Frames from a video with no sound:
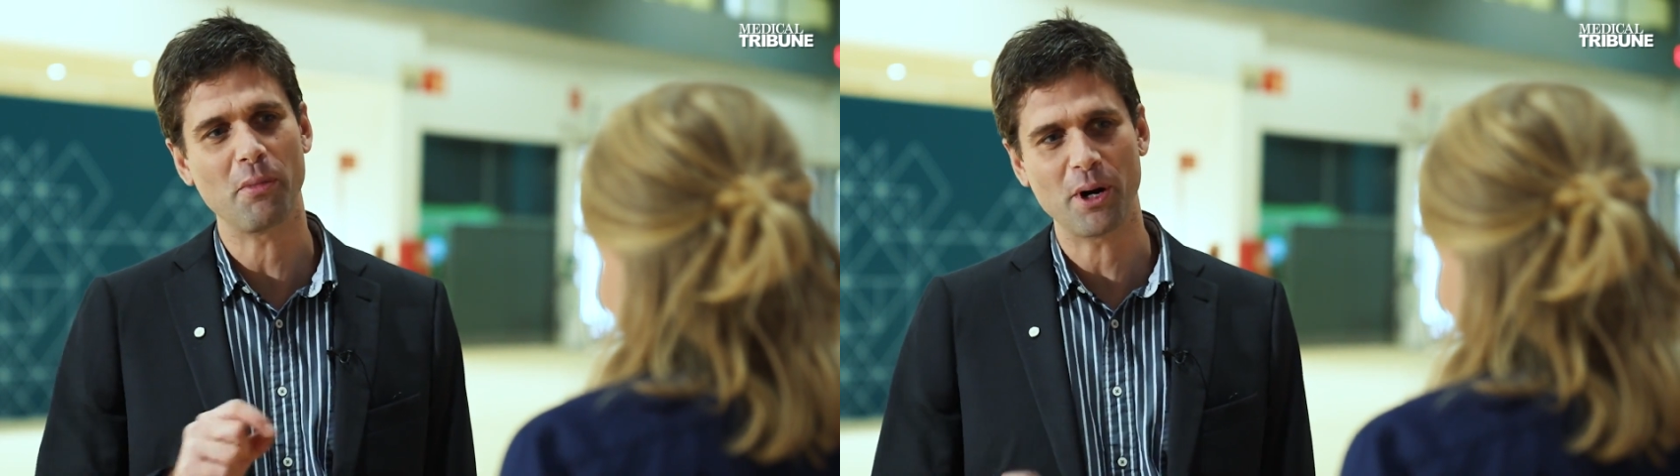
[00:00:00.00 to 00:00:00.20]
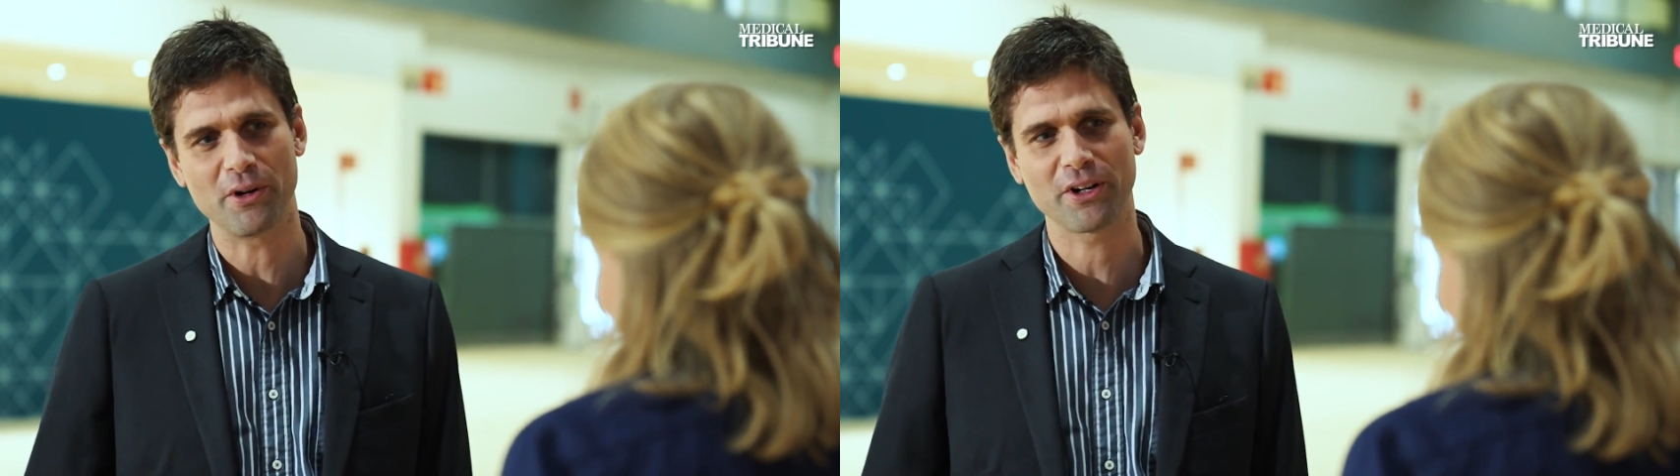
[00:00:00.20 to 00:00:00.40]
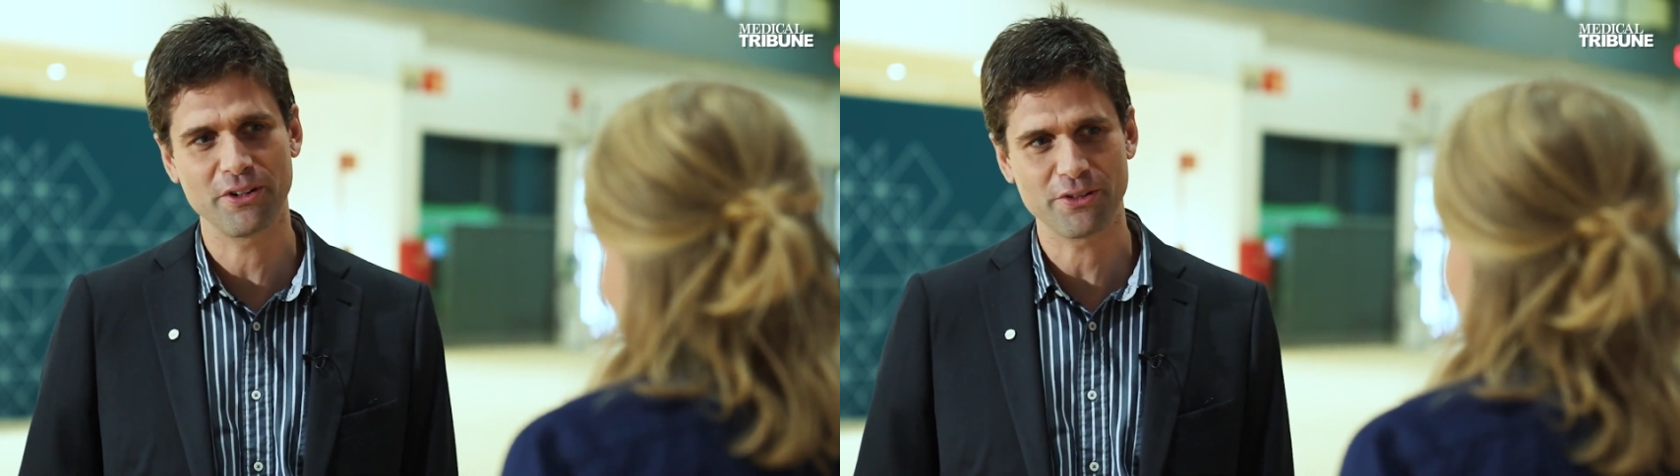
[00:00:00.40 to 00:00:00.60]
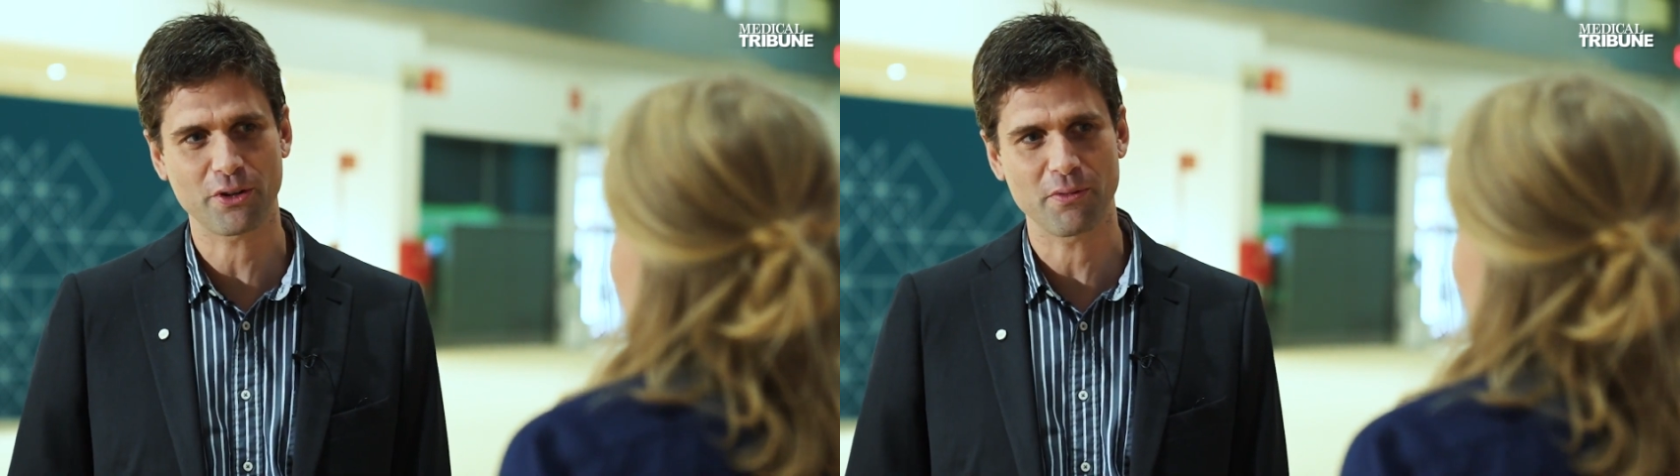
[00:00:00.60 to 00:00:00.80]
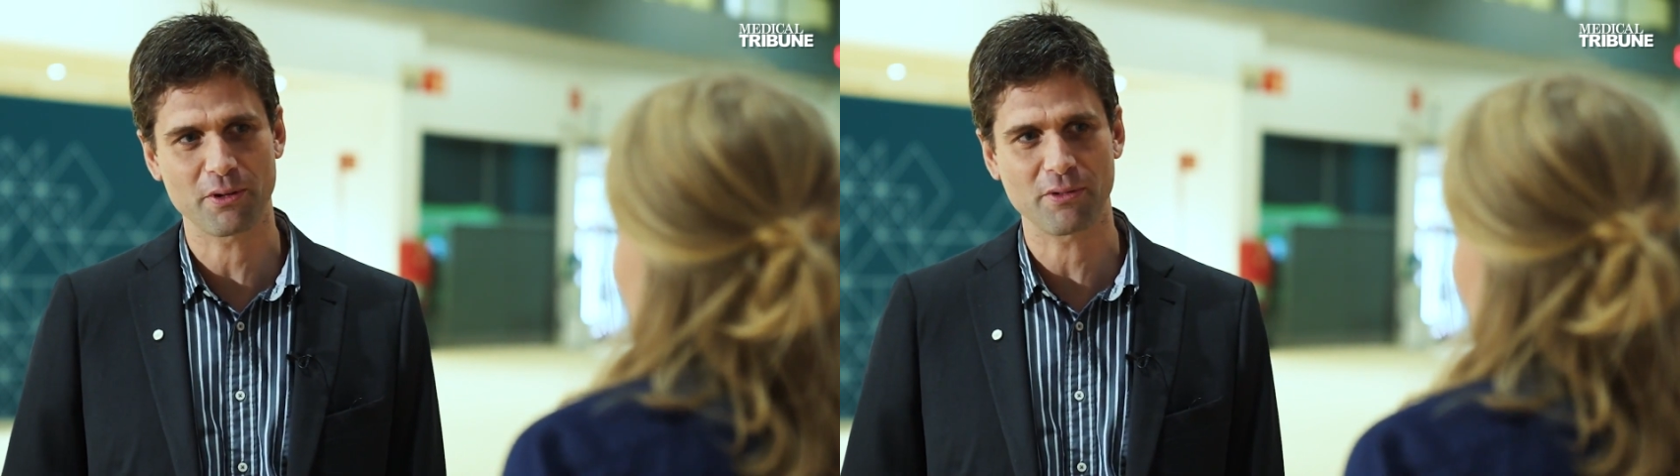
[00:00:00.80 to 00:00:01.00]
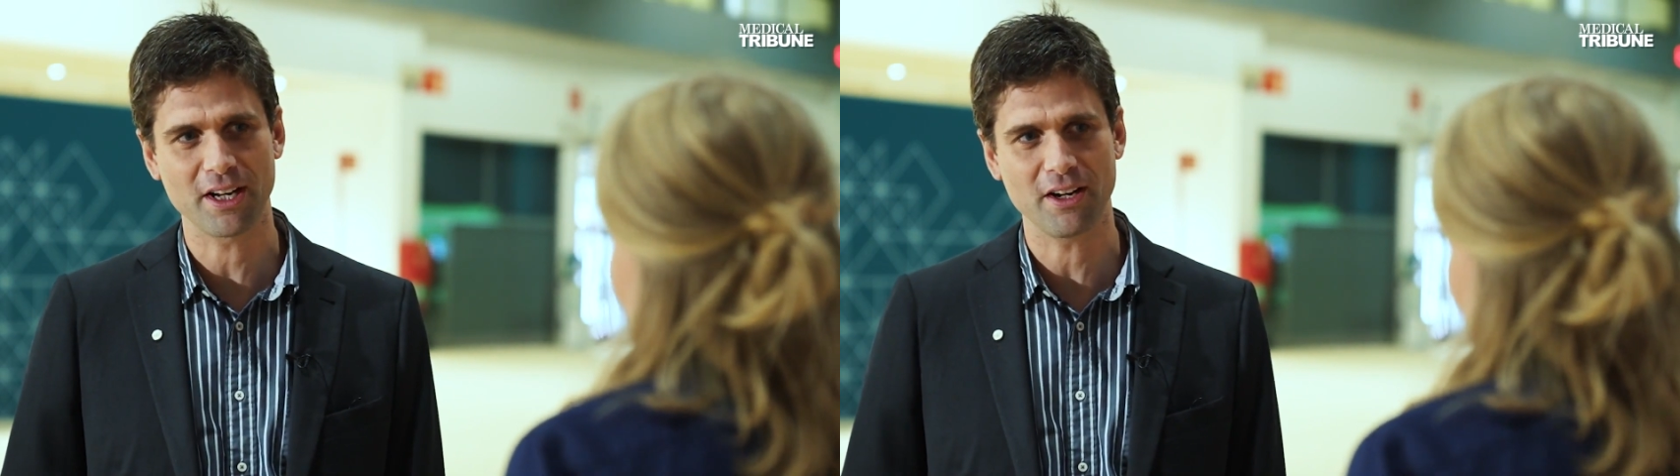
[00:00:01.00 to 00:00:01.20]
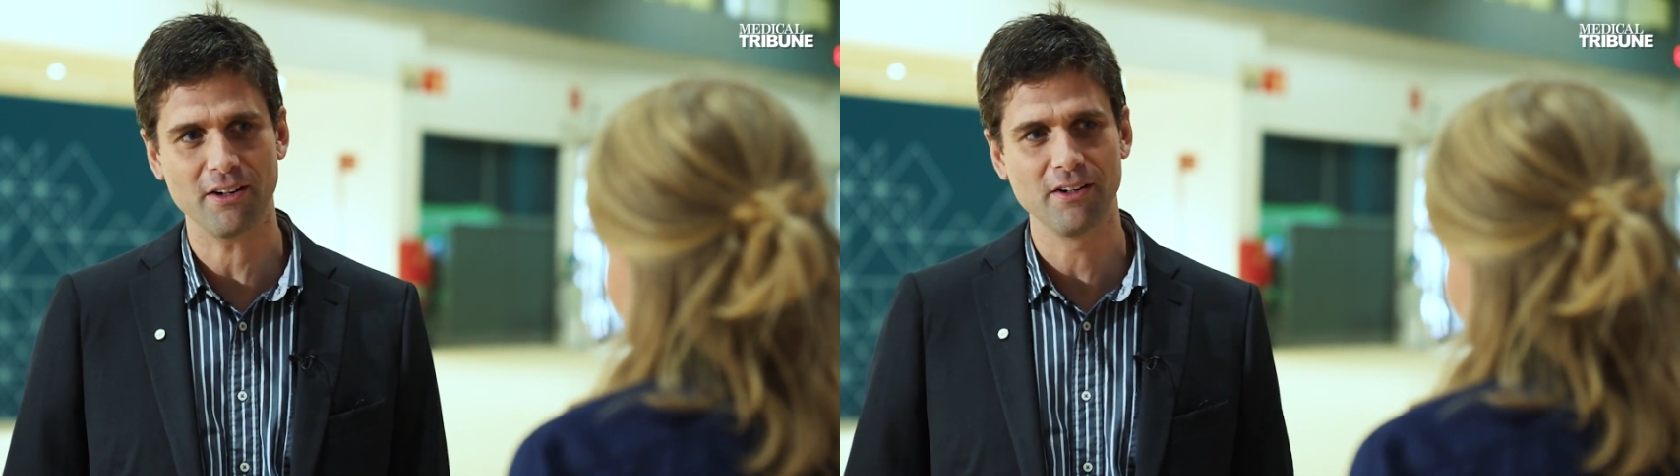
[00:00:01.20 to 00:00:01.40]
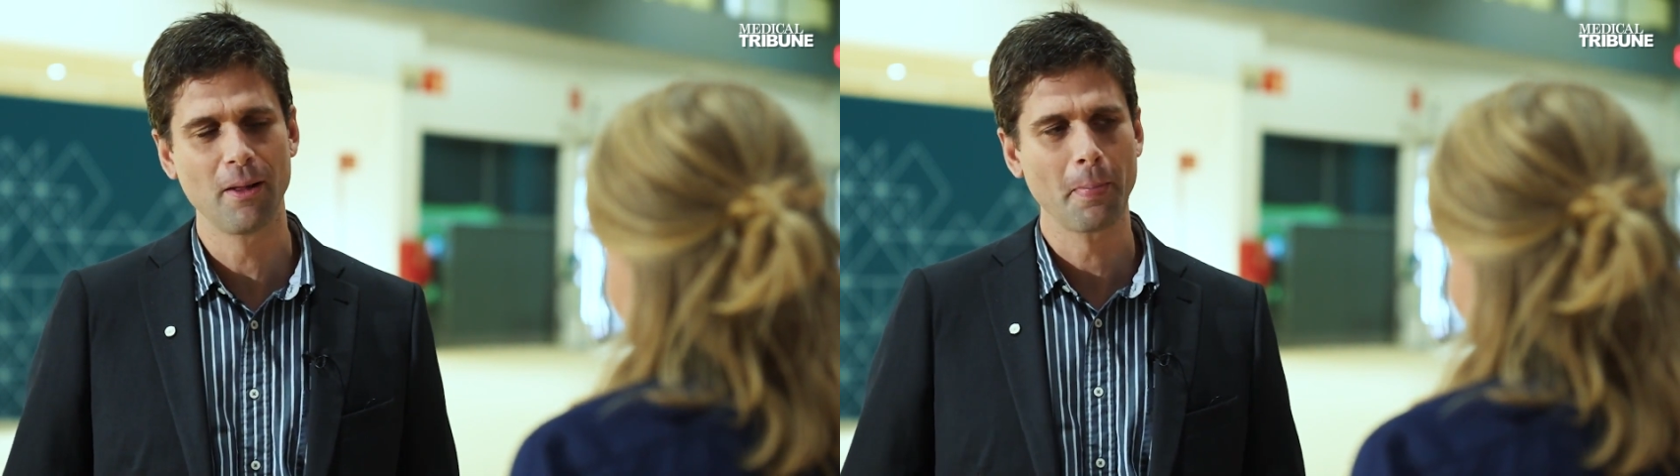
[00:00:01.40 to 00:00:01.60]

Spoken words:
biomarker discovery right now.